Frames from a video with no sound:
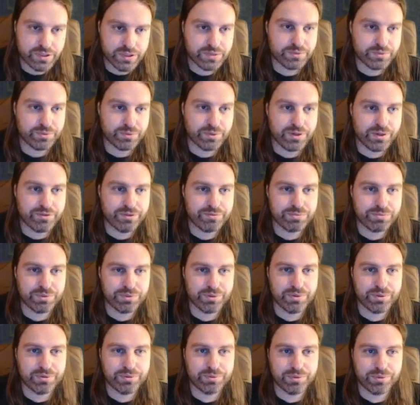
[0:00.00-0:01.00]
Rough,
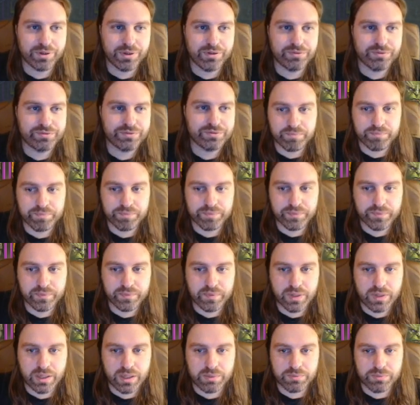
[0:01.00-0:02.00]
bro, rough.
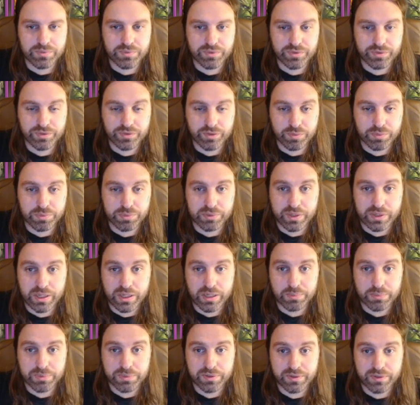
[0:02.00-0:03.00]
I'm super
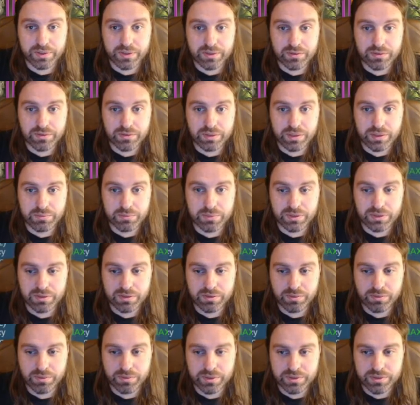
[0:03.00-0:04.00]
happy that you let me
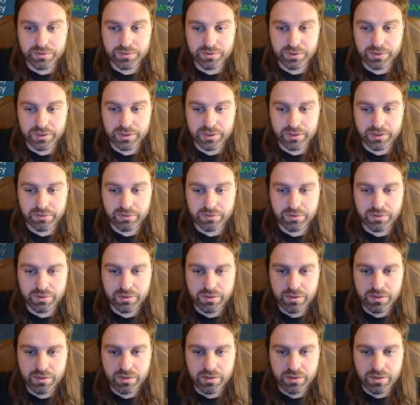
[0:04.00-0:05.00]
go on your account.
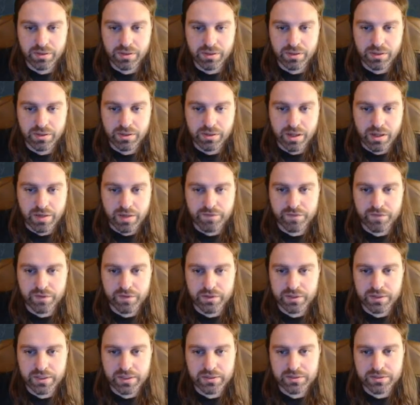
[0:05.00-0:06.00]
I
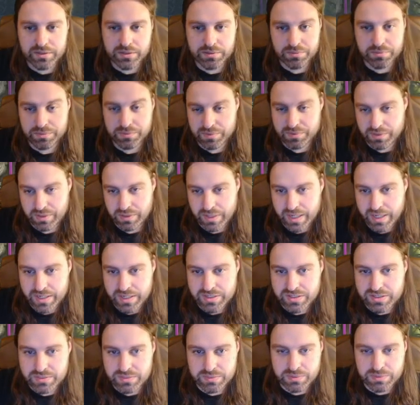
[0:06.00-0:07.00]
feel that there
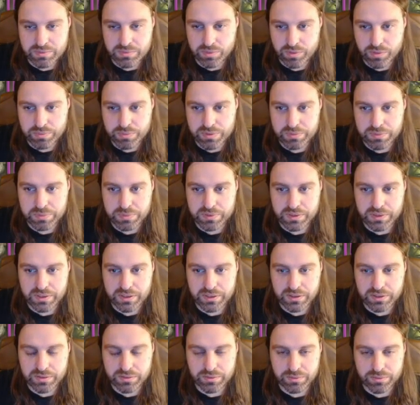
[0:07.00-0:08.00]
has to be more people
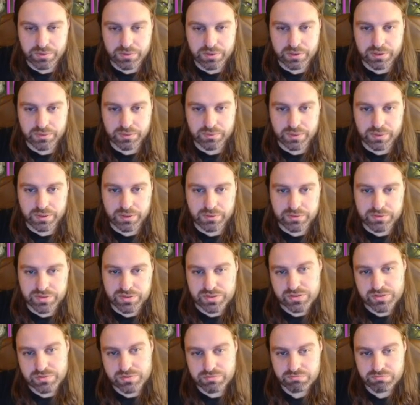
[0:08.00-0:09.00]
like you running around just